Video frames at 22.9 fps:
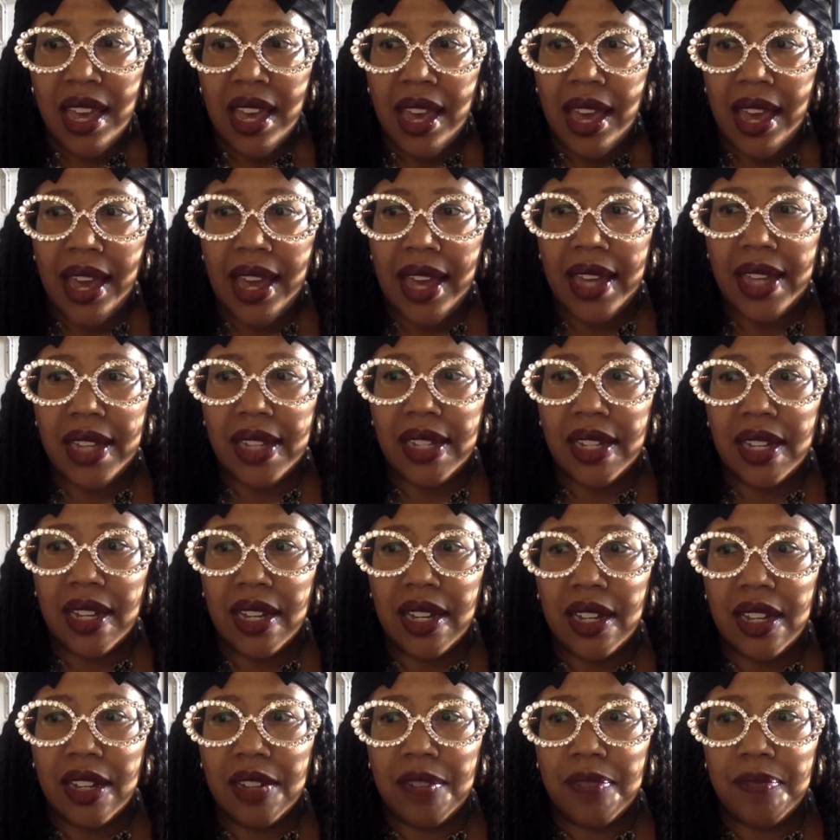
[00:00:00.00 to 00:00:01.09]
And
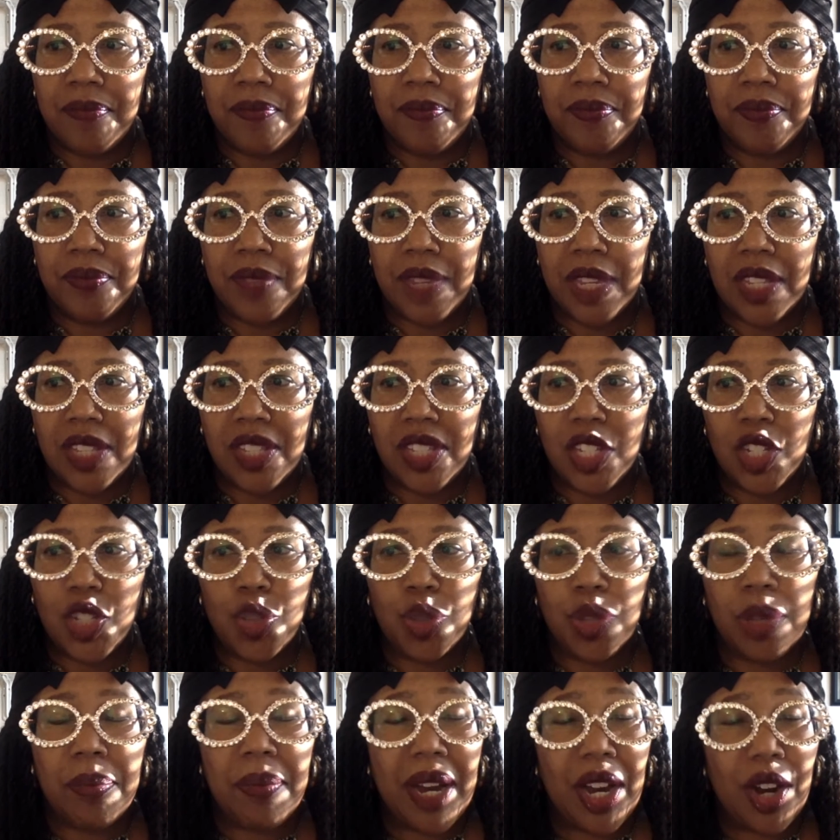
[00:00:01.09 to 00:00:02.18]

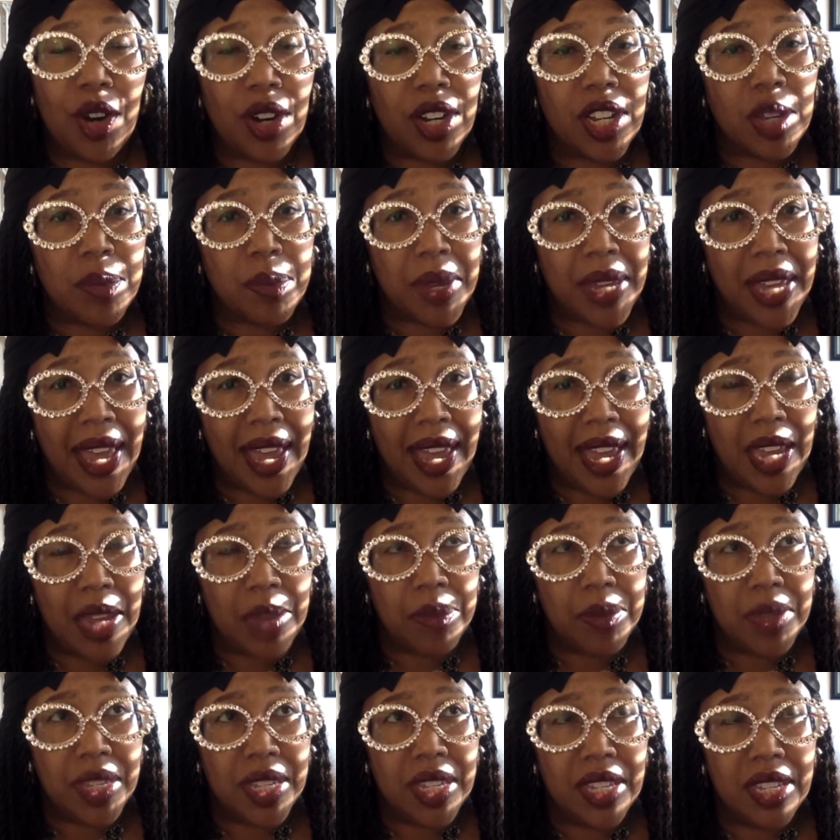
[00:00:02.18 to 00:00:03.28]
Central America
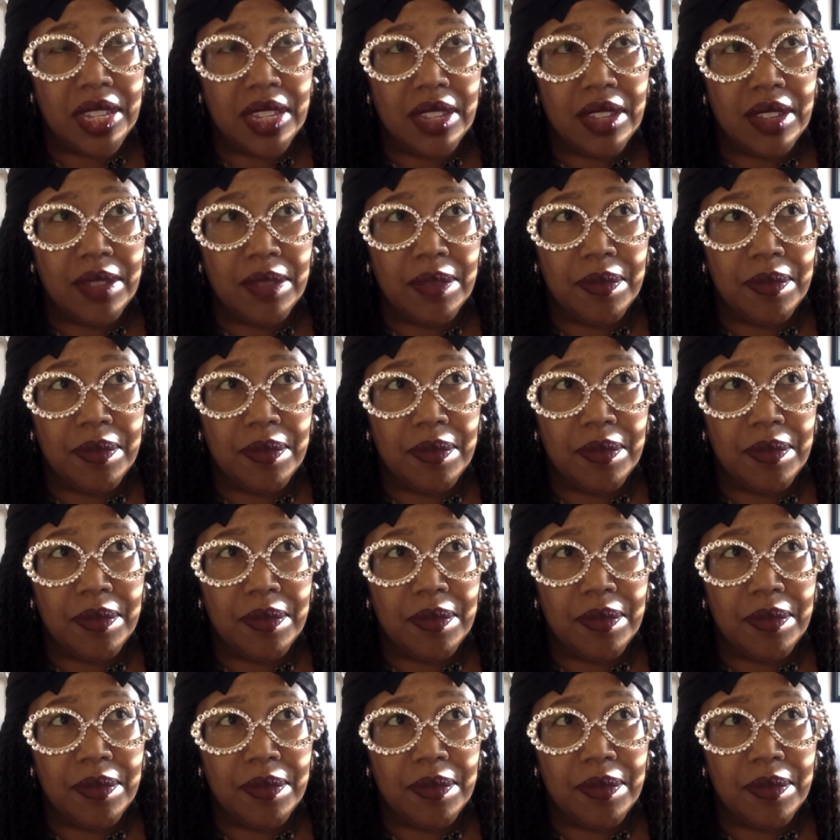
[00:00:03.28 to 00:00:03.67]
became the